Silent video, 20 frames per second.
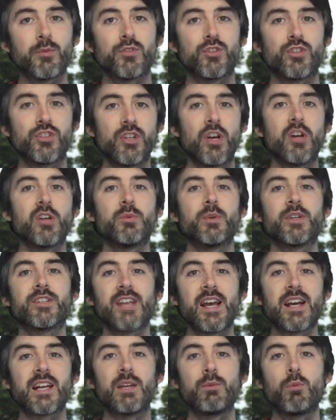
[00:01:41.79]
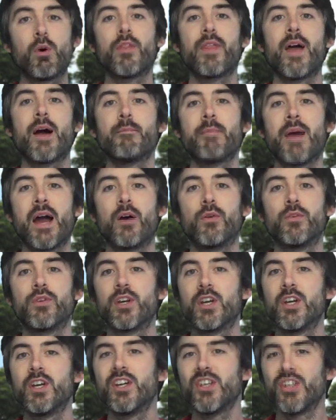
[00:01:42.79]
to show you exactly what that mound
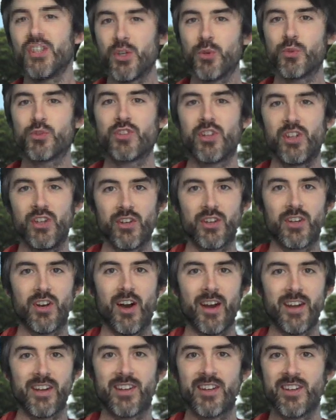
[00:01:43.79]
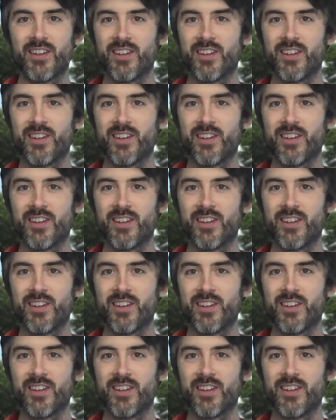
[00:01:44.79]
used to look like.